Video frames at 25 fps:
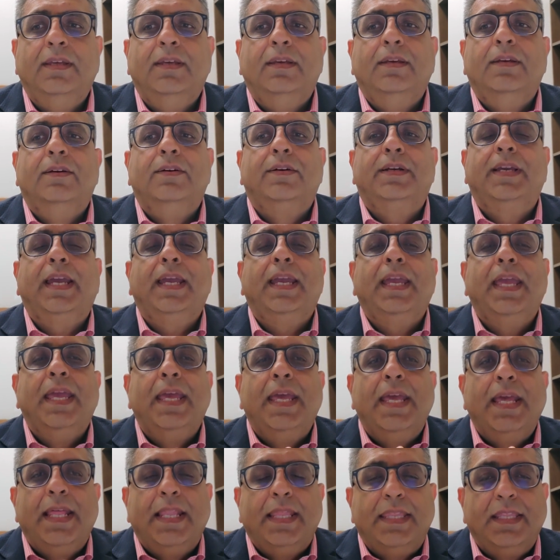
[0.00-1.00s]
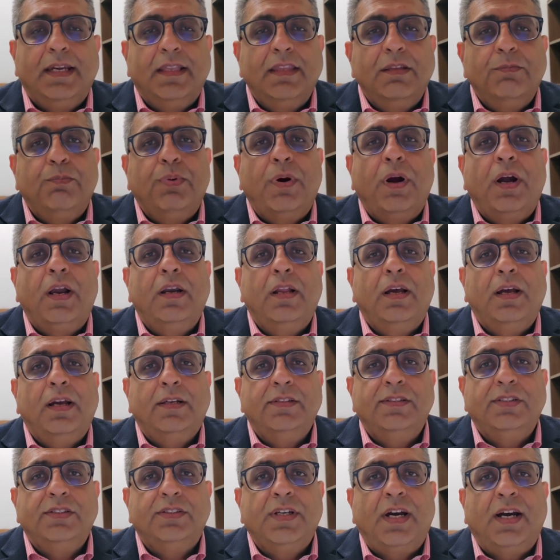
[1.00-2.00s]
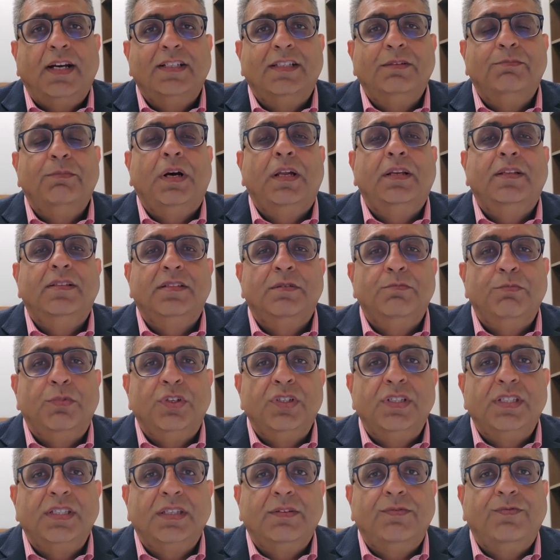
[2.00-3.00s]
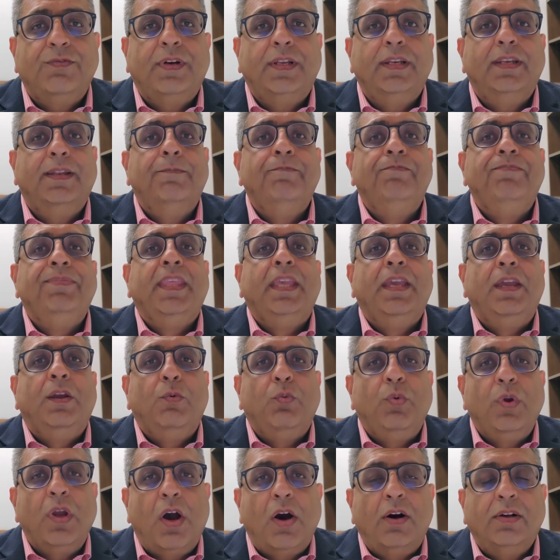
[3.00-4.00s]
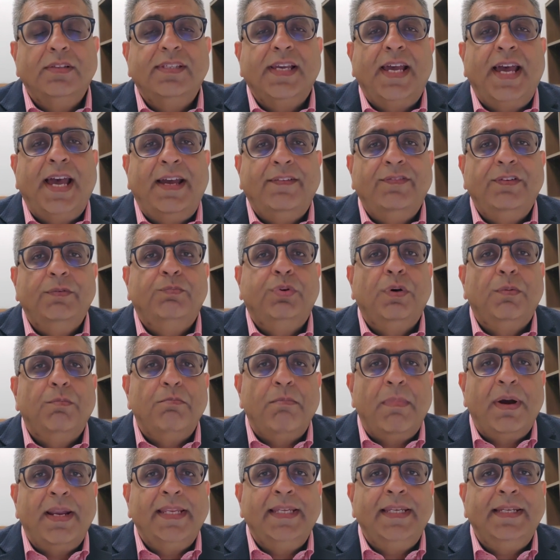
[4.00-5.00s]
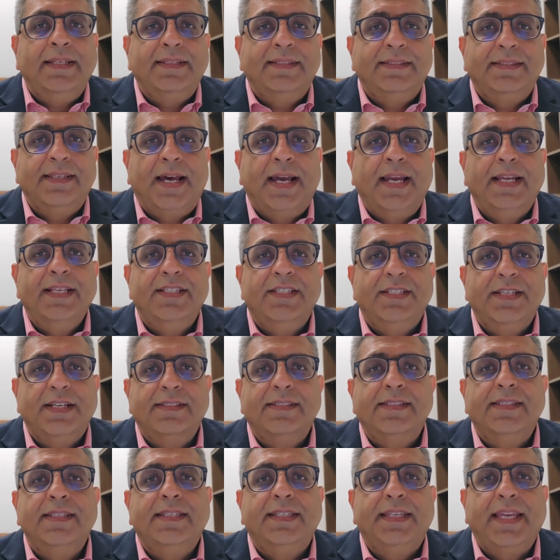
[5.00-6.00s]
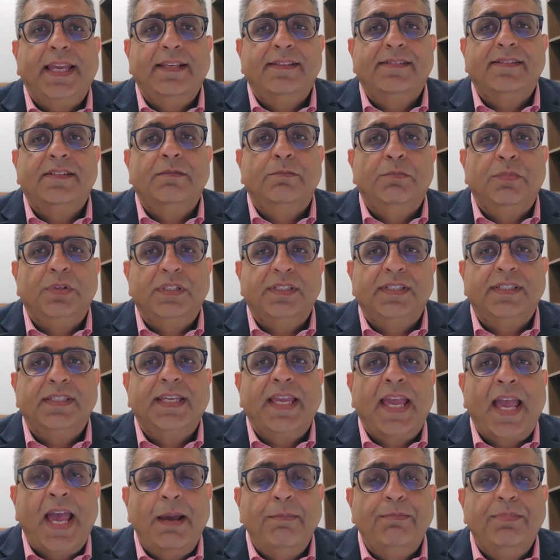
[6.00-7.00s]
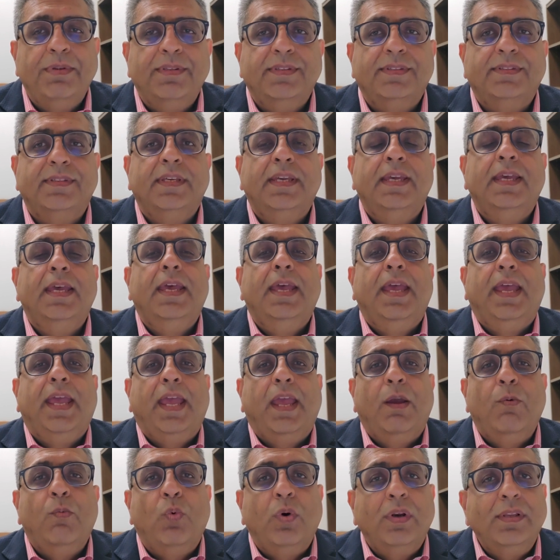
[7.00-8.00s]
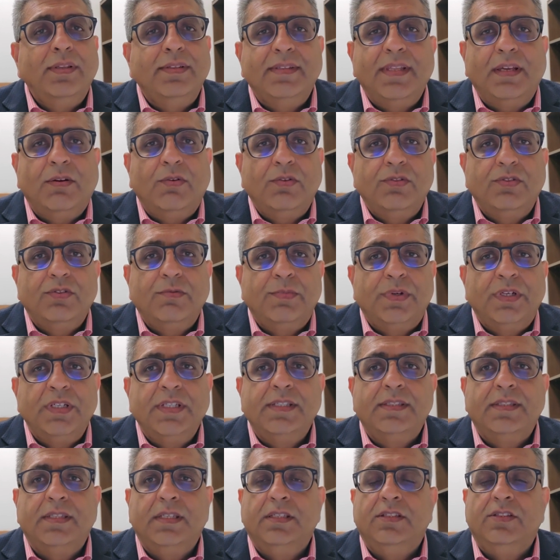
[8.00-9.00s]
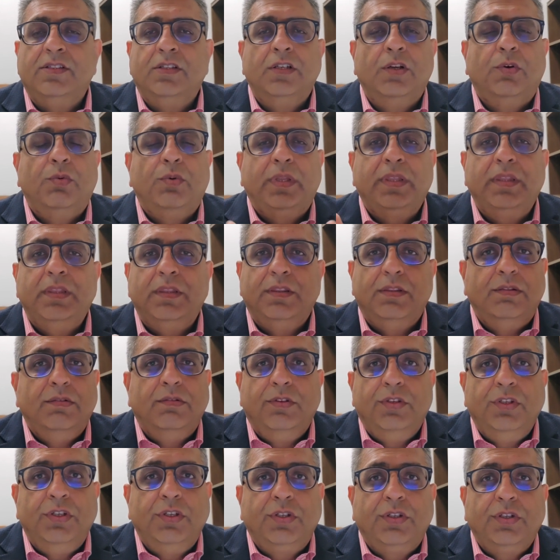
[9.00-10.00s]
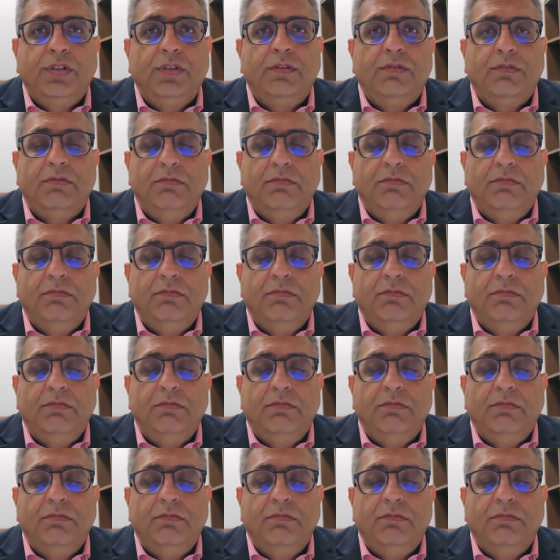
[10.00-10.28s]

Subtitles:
Okay. The other part I also talked about is emergency fund. We also have to put money aside just in case an emergency happens. And what is those emergencies? You know what? You